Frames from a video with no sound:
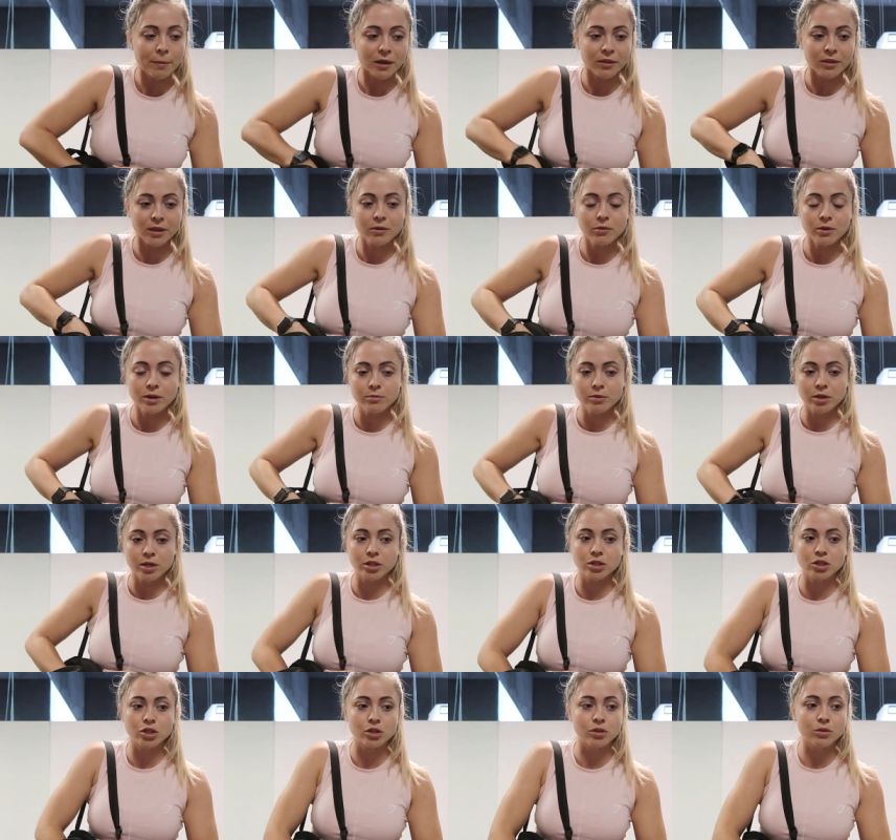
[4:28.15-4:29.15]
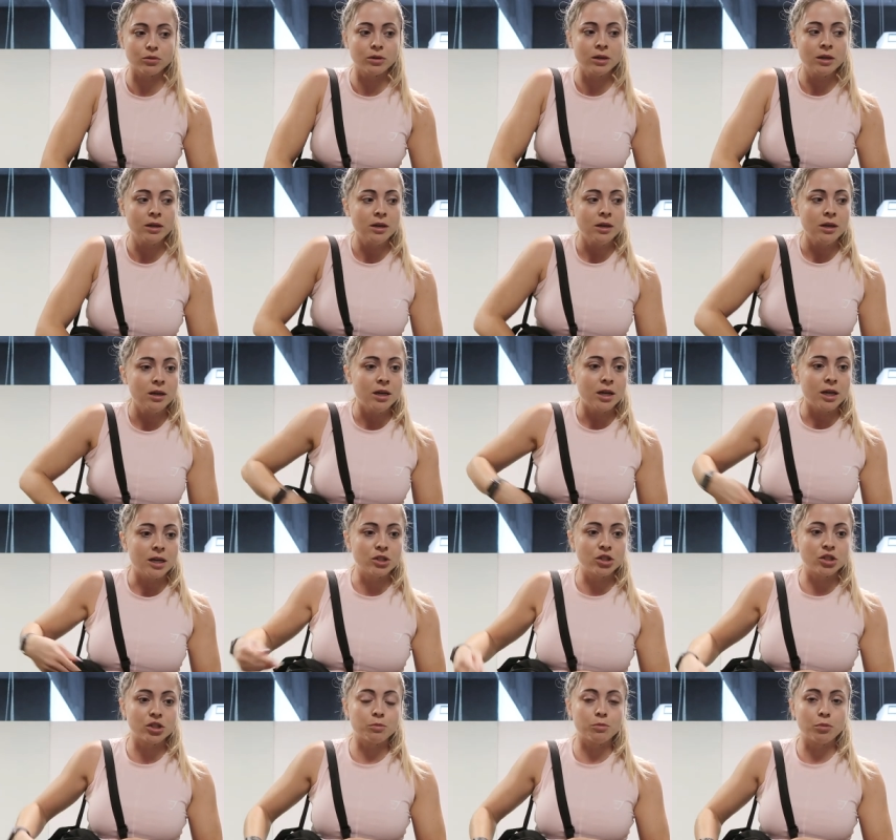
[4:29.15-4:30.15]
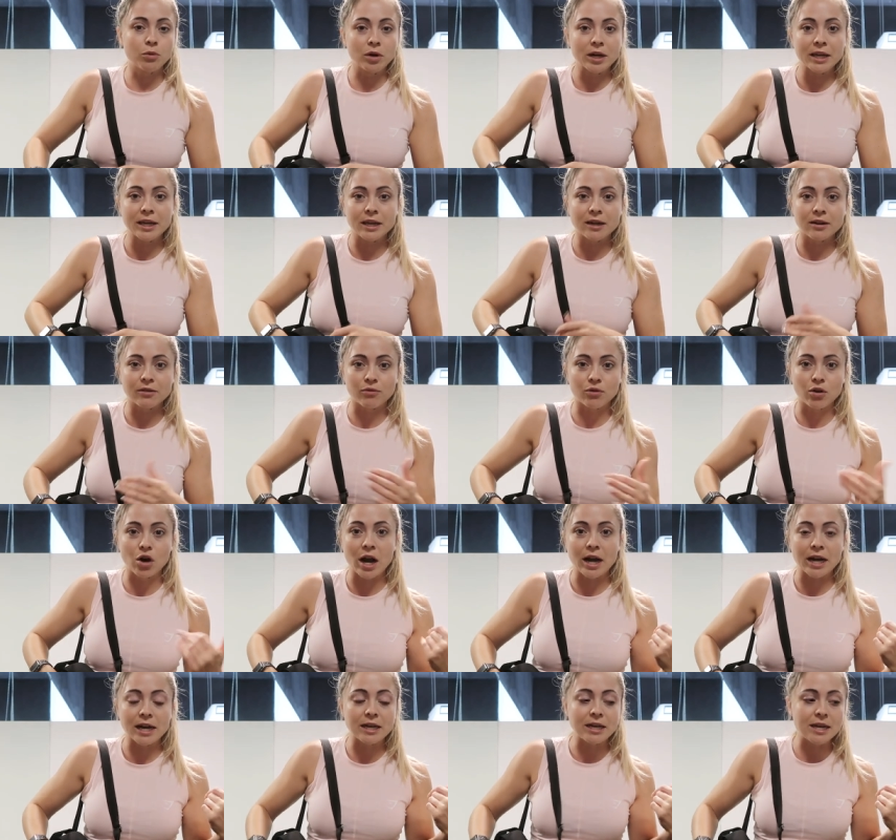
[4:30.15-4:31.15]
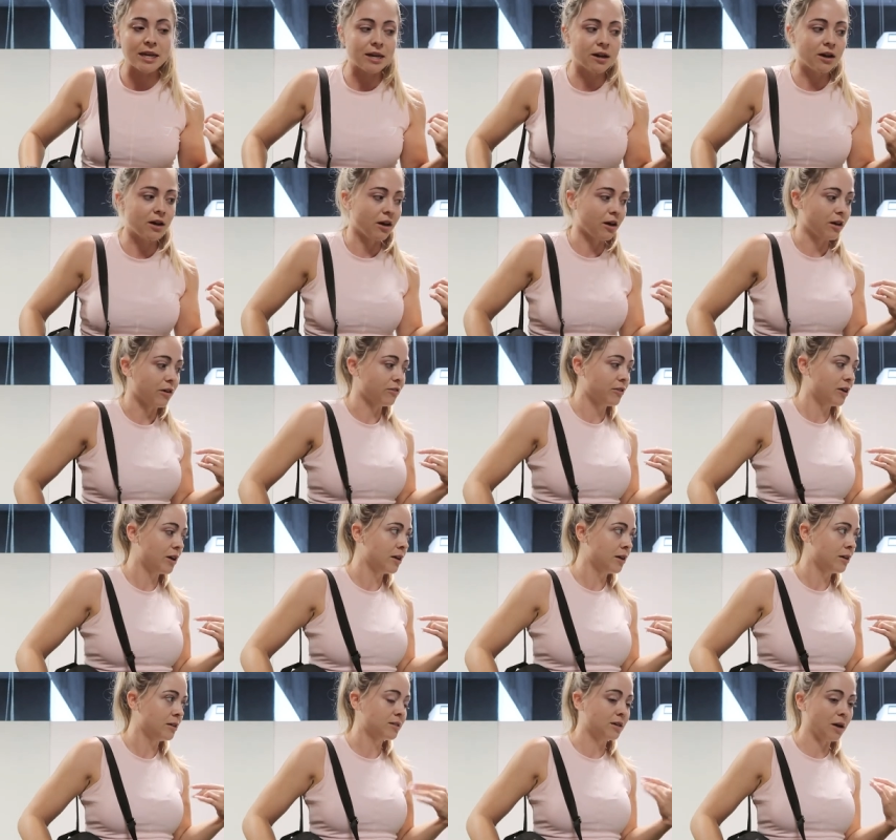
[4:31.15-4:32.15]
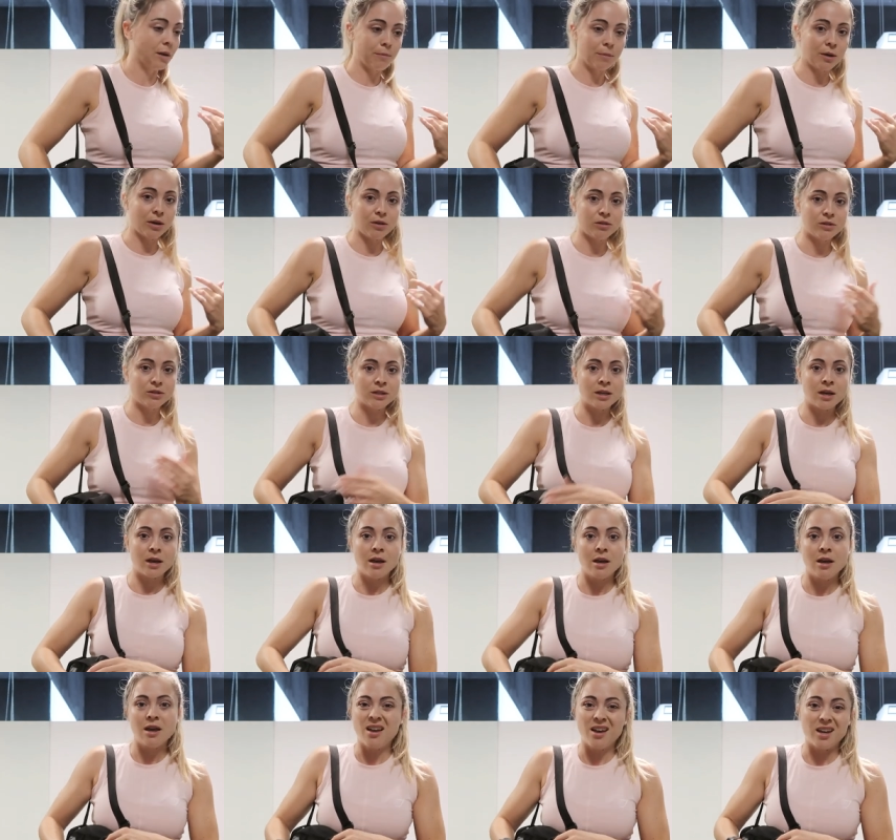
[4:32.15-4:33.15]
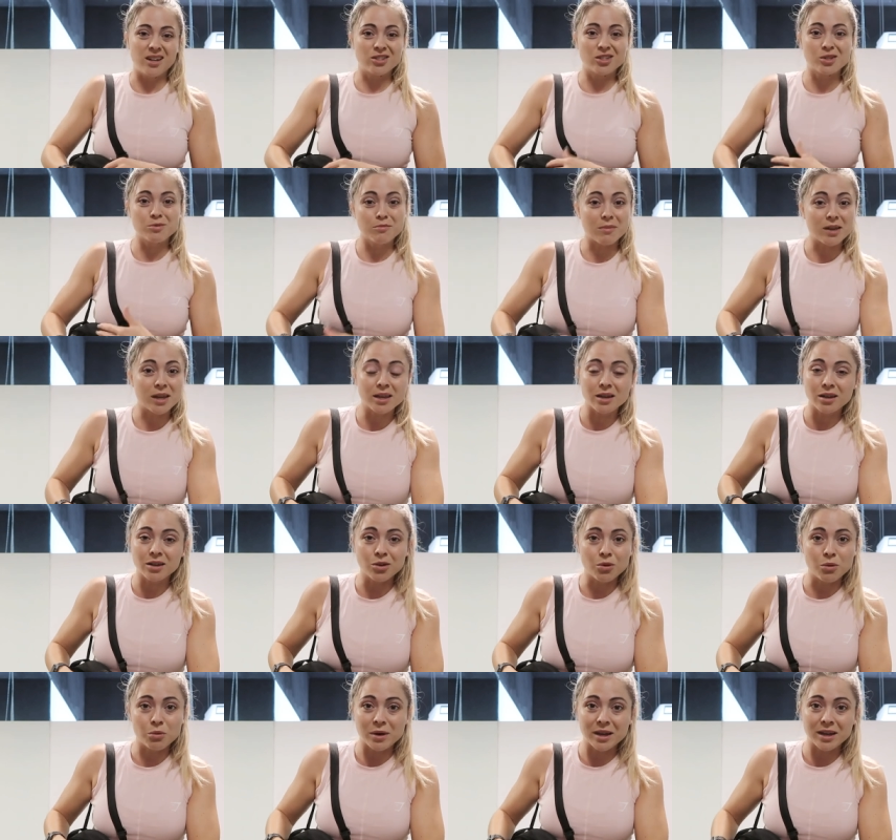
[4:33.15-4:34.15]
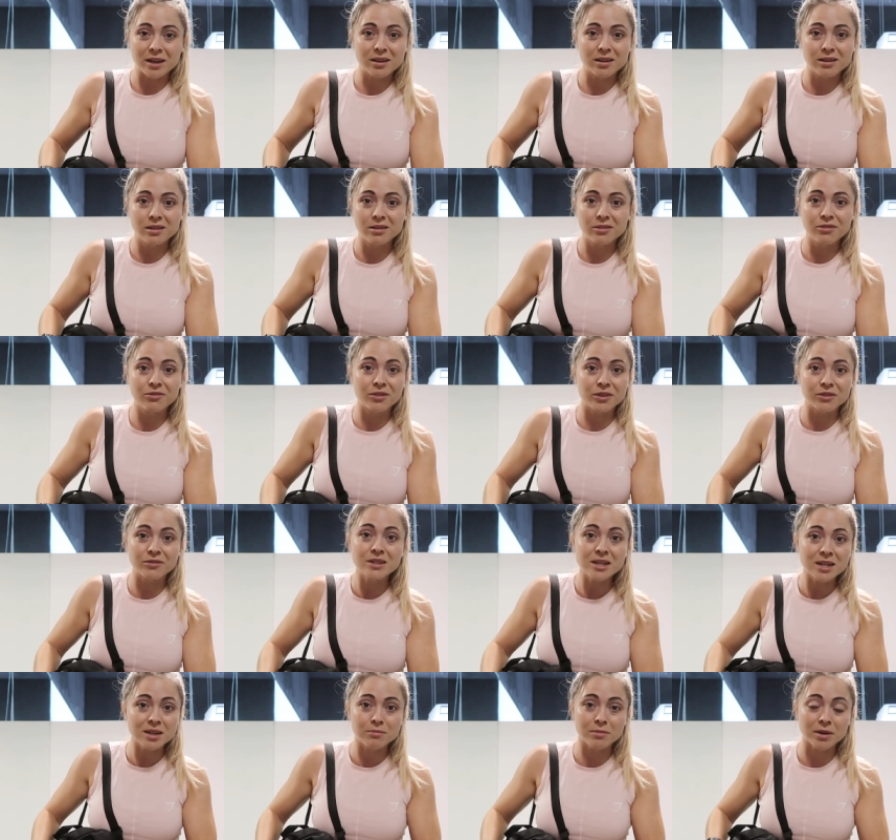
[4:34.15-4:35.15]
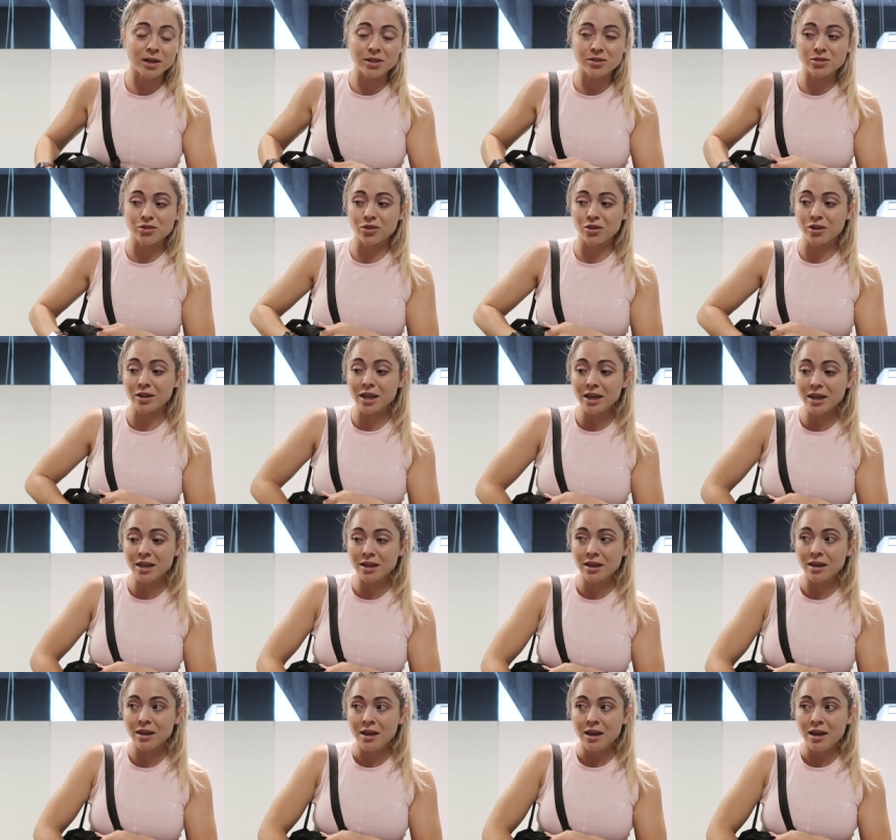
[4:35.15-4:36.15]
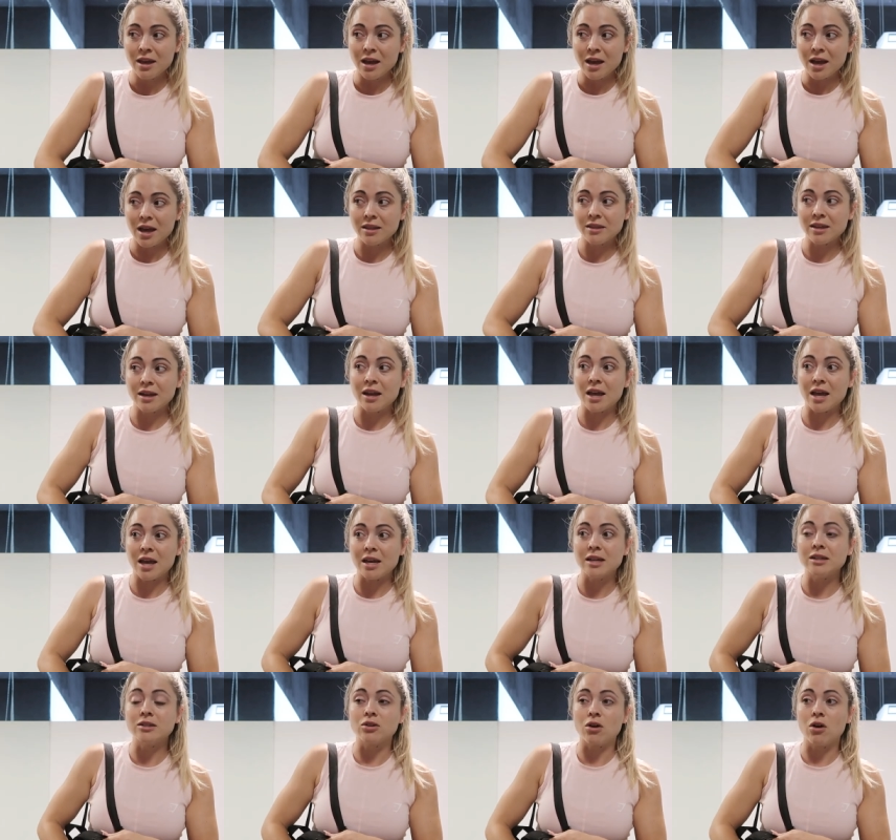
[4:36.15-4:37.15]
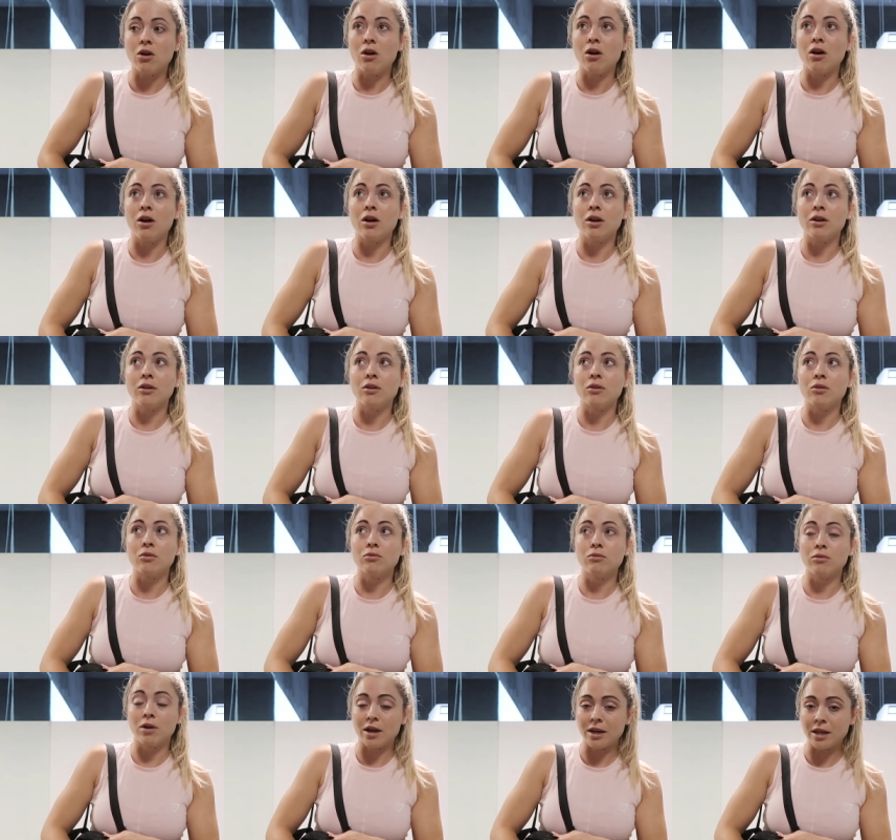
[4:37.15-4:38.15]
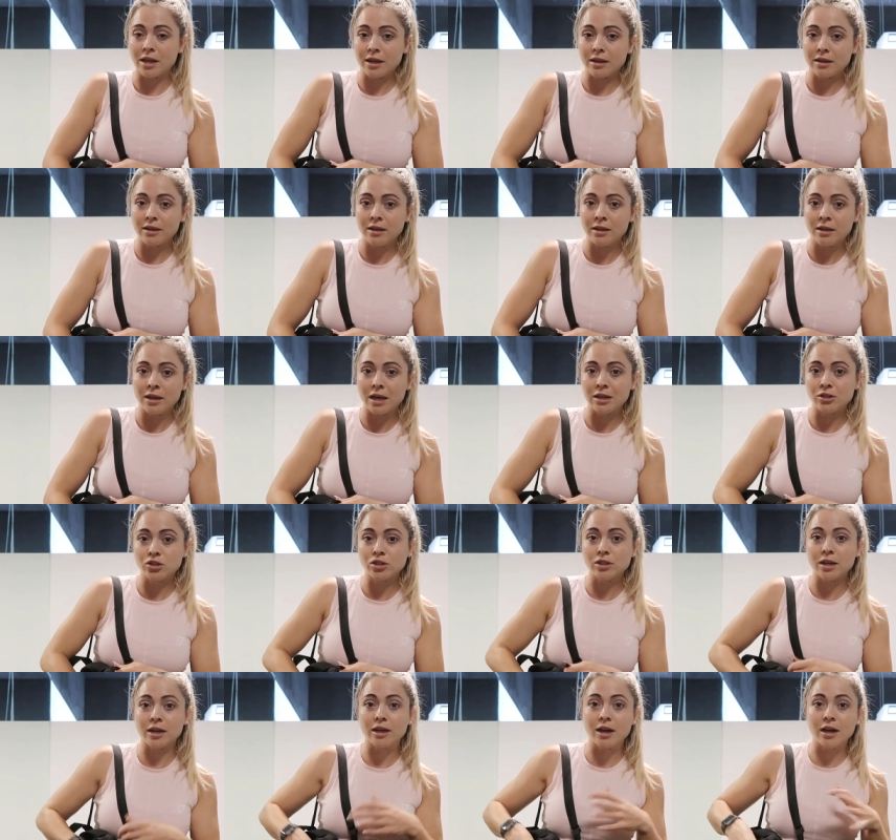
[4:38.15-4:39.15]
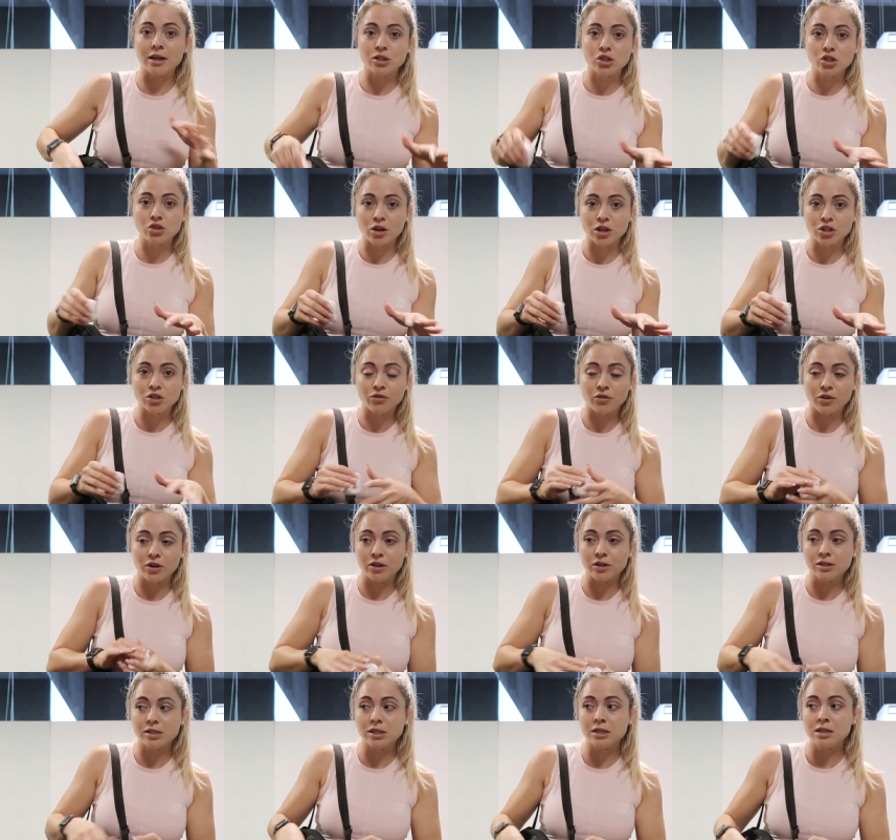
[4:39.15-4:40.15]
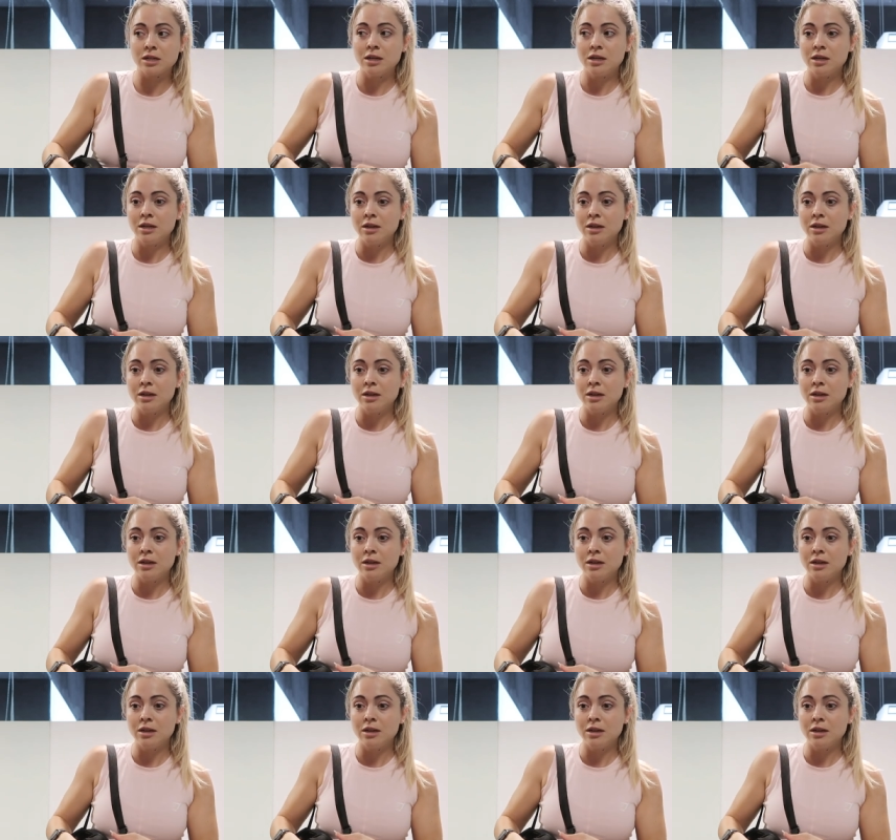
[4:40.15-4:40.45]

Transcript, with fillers: I think what I'm gonna do is just bring in a variety of dumbbells and just make a quick 15 minute circuit and then end on running and just like kind of stretch first.